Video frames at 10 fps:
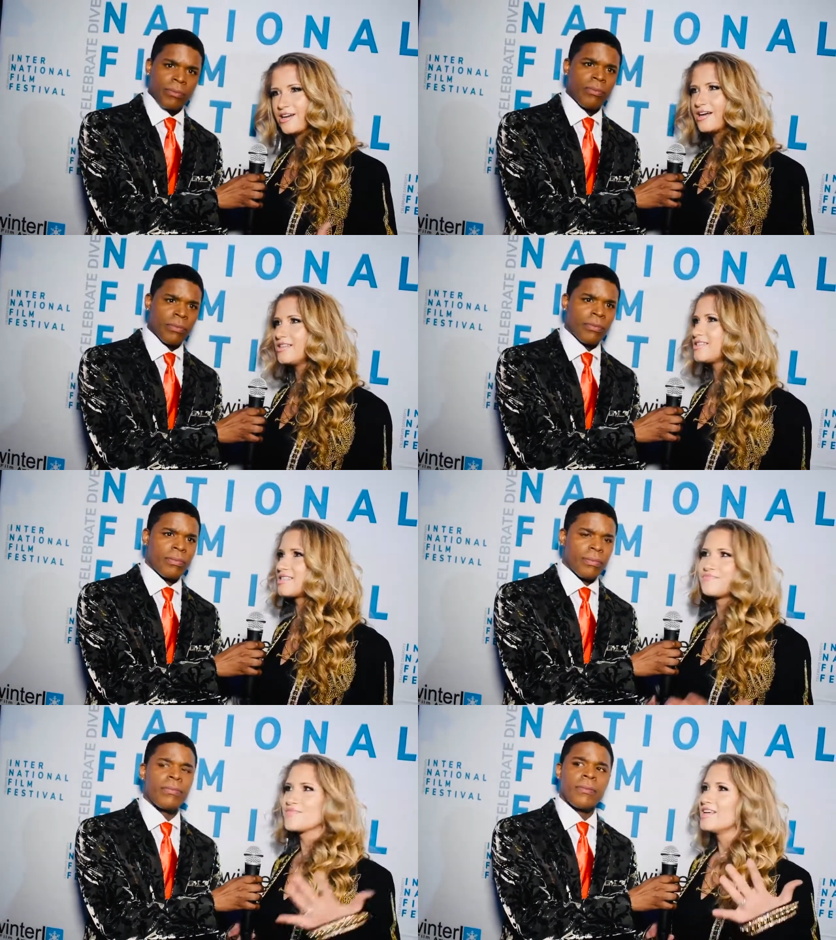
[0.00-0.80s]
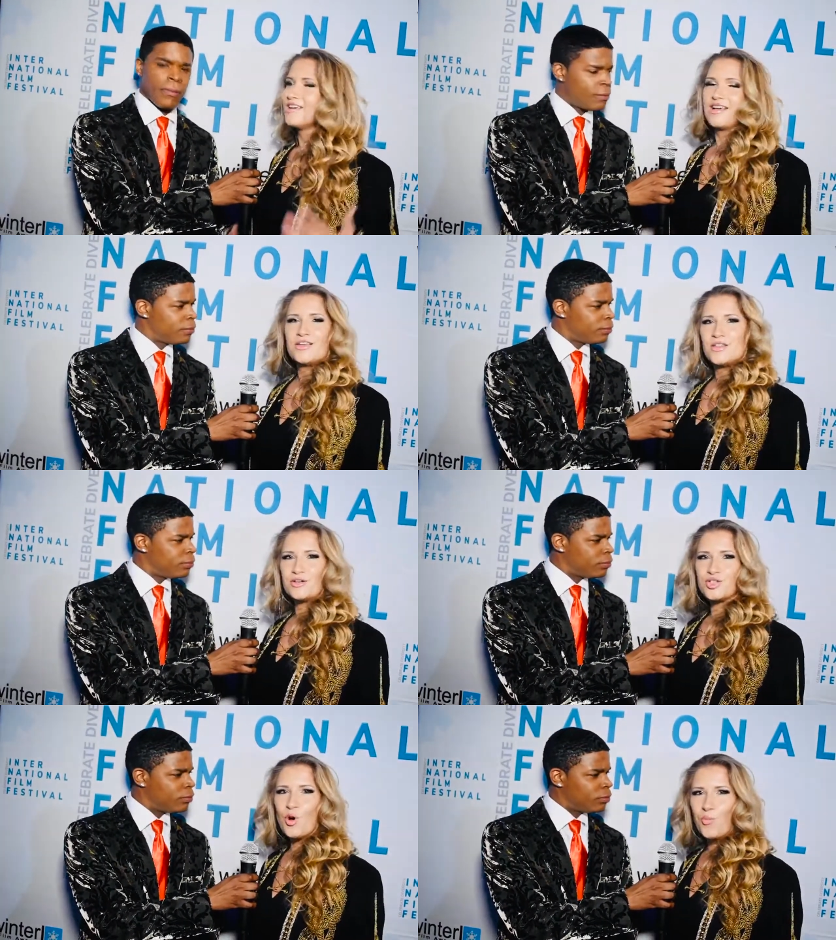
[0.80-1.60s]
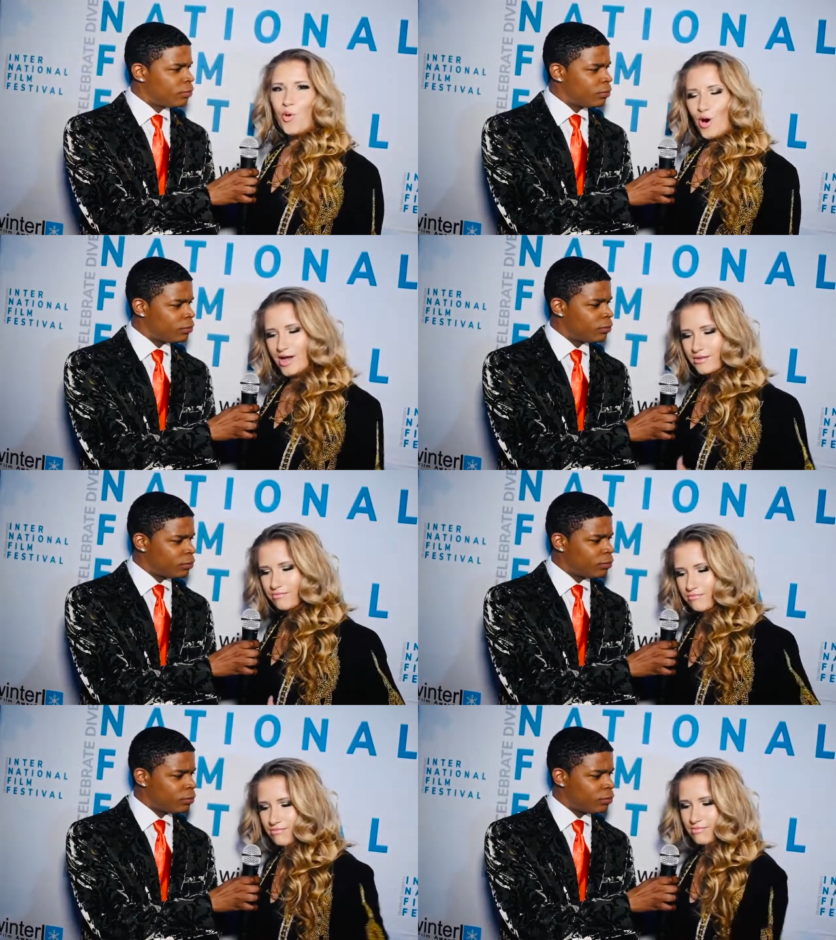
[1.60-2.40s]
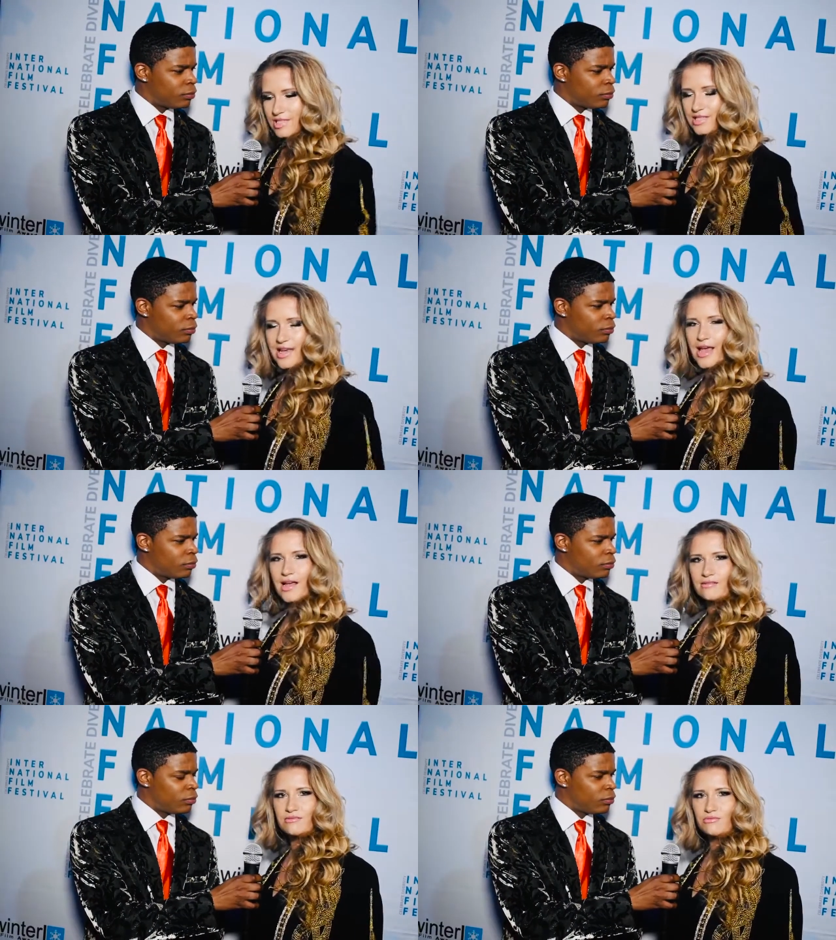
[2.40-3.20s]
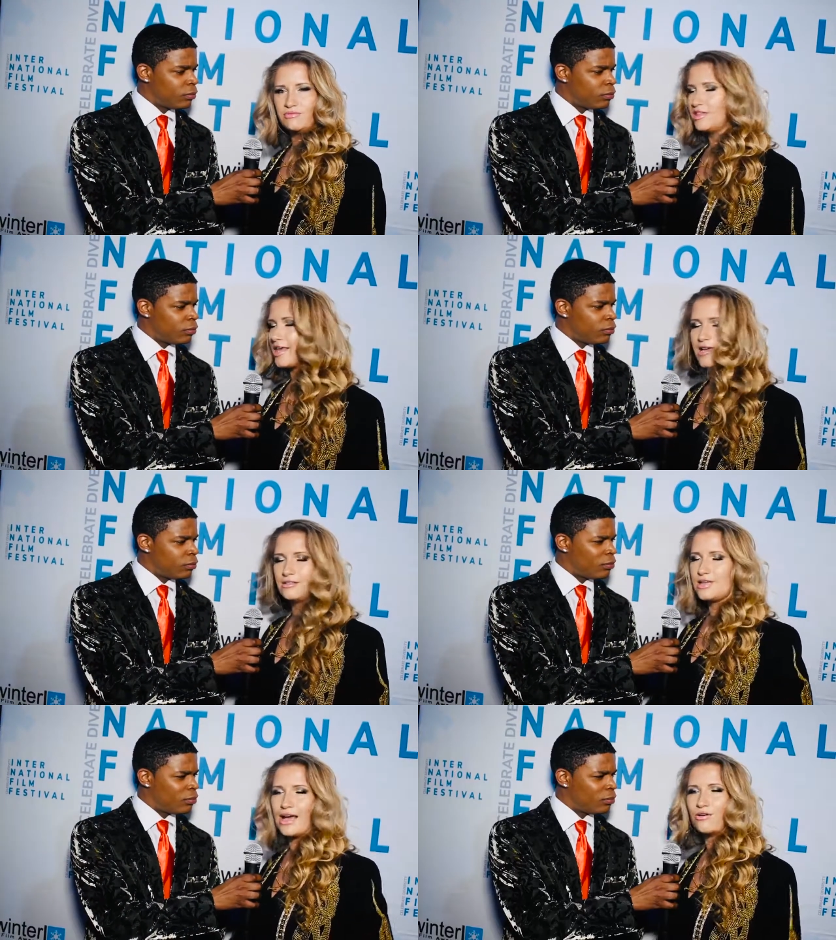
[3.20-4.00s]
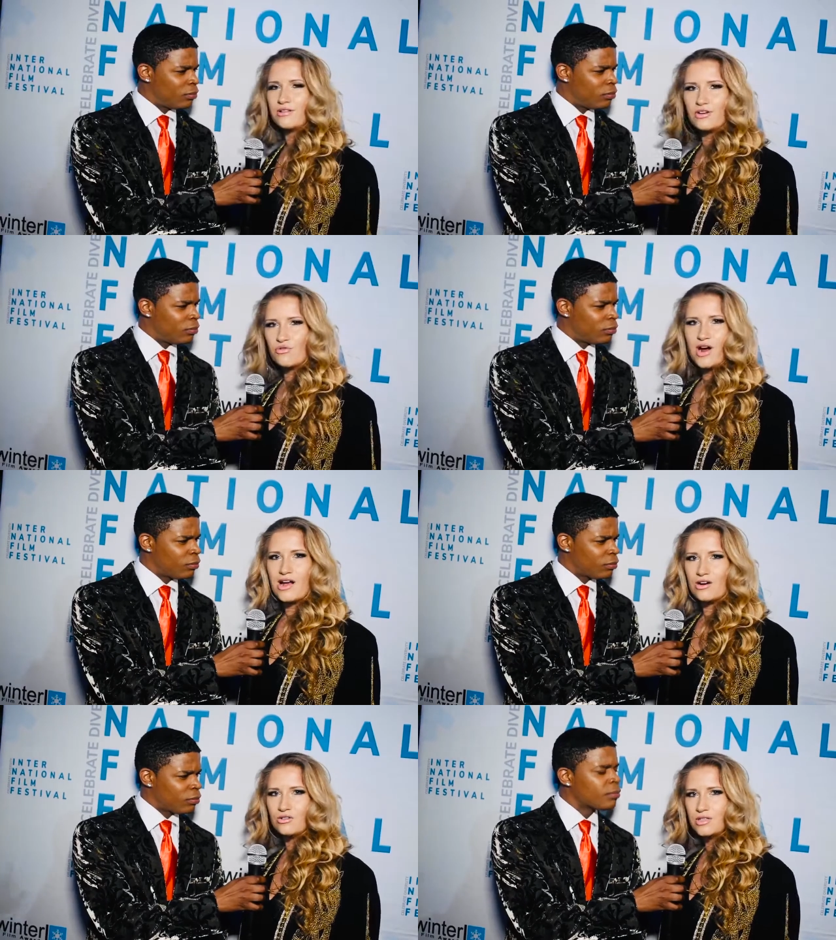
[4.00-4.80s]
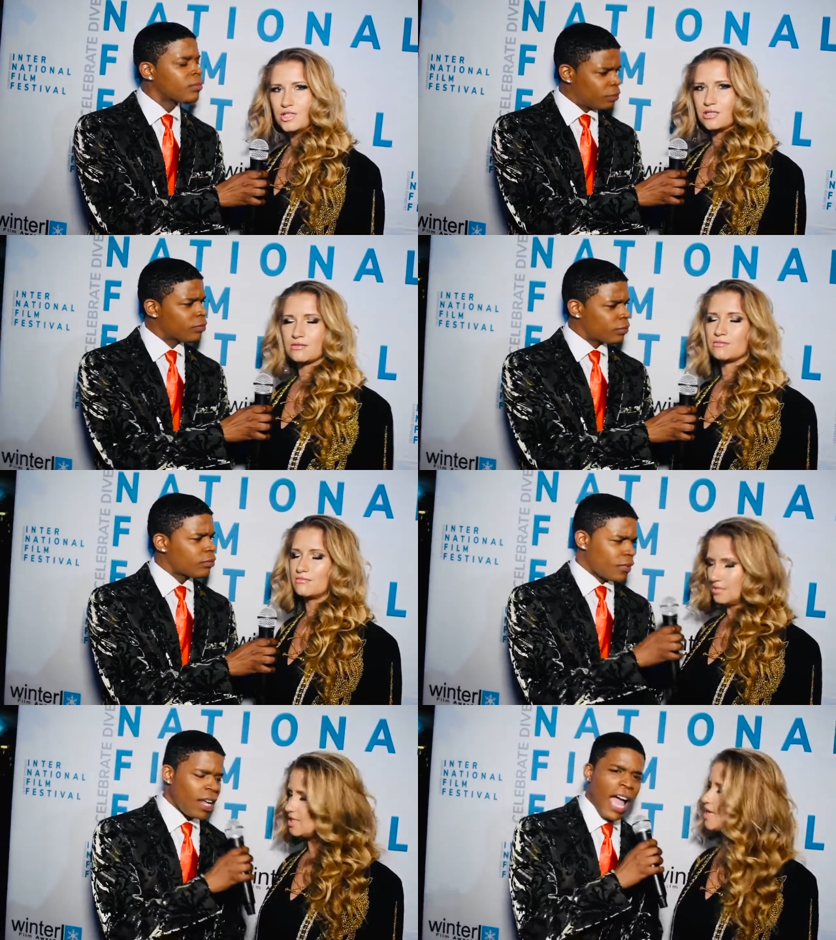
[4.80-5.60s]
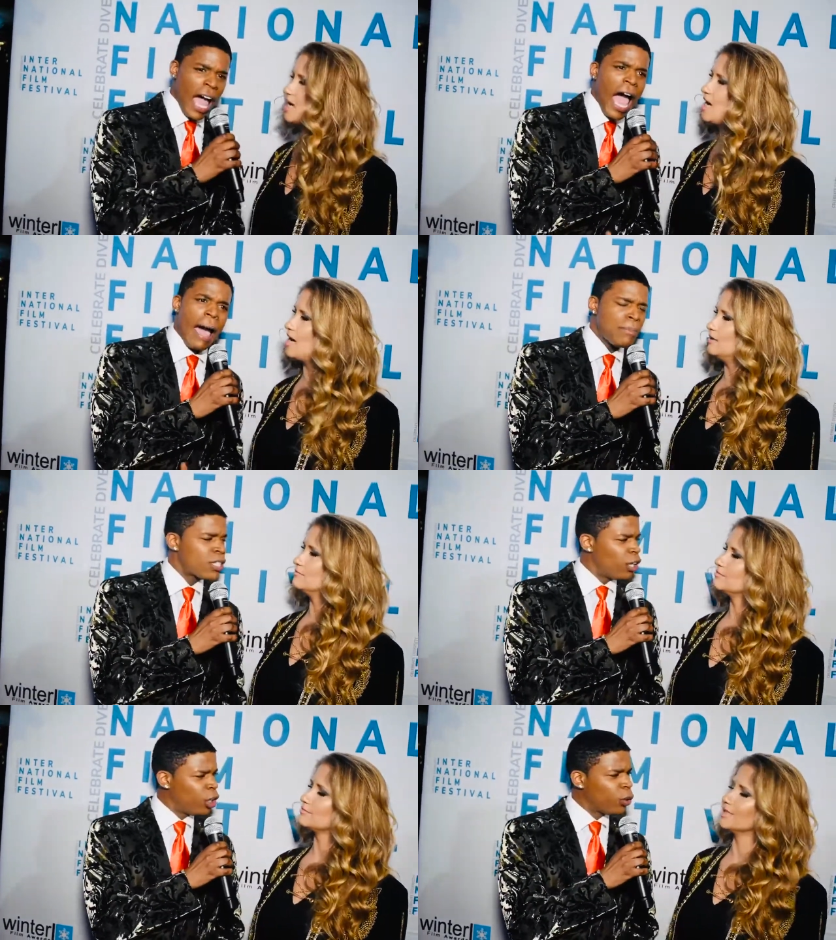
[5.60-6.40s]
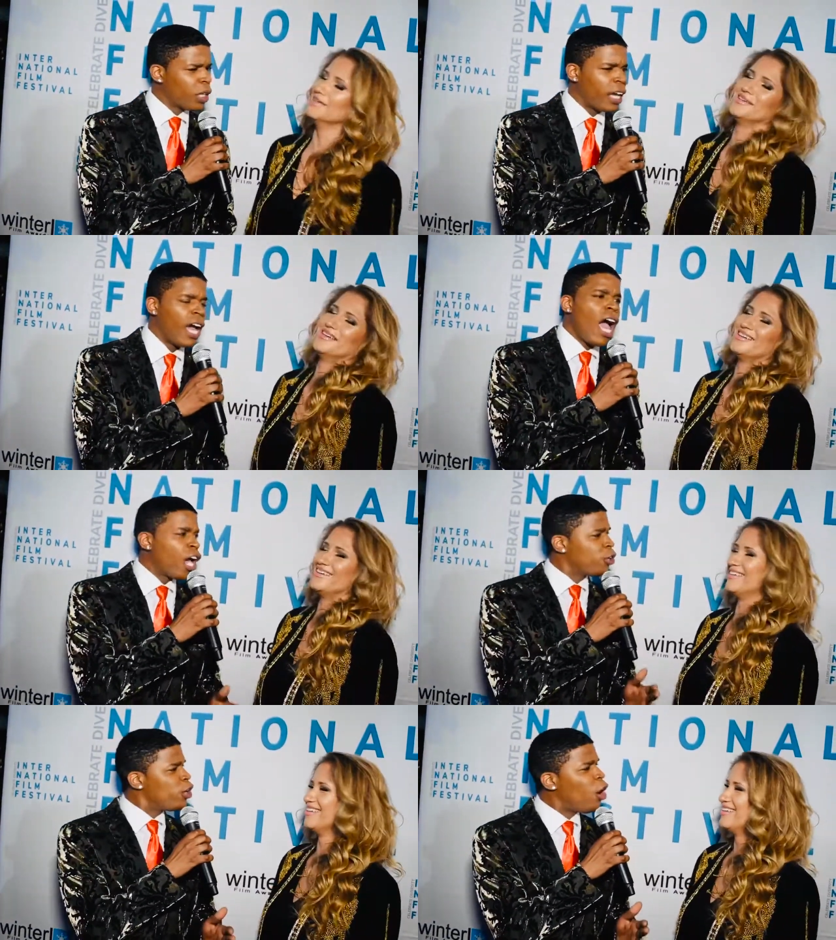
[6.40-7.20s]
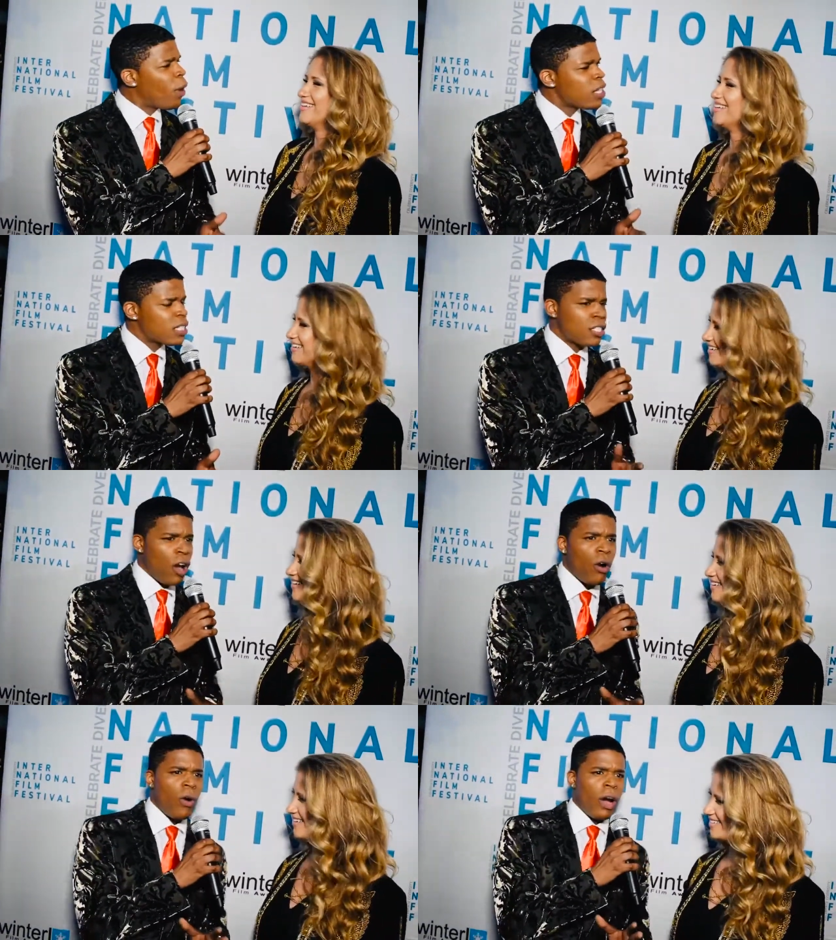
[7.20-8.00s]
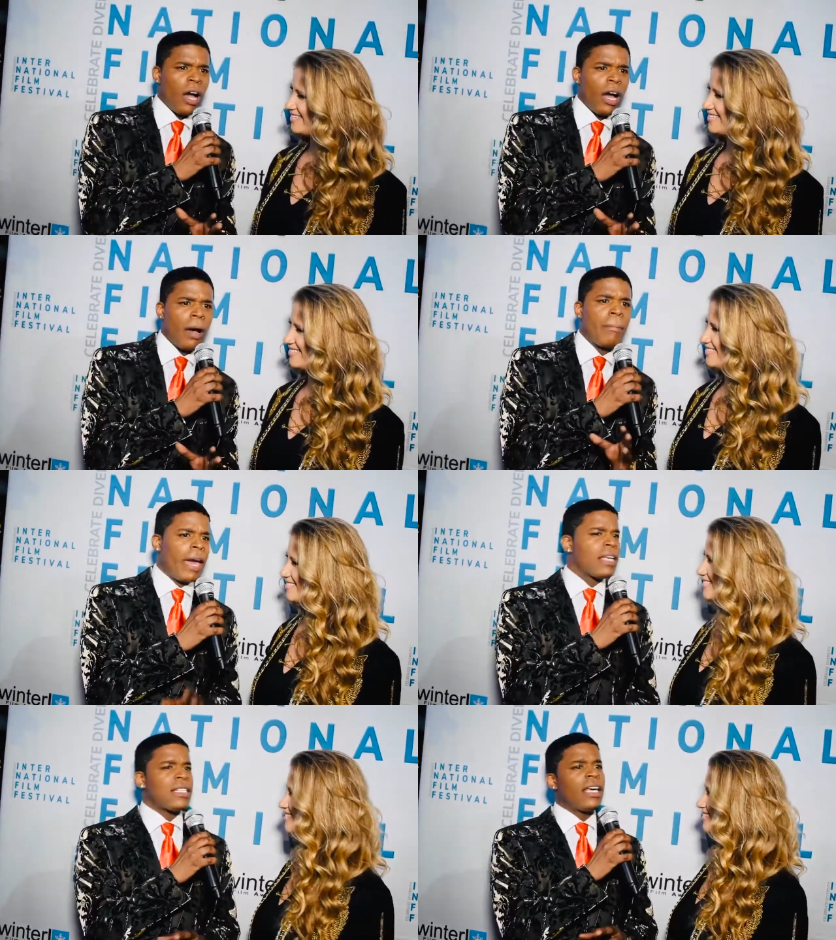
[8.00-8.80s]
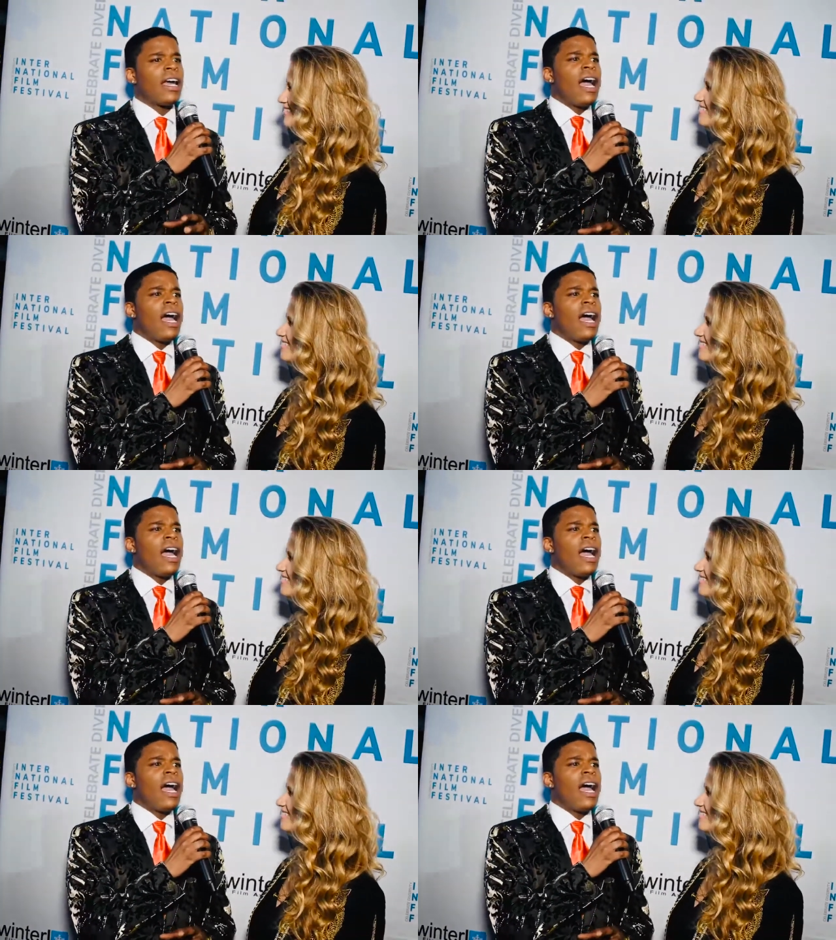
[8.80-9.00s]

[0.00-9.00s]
Speaker 1: because there's no point staying laying down on the ground. Yeah.
Speaker 2: Absolutely. And you know what? so amazing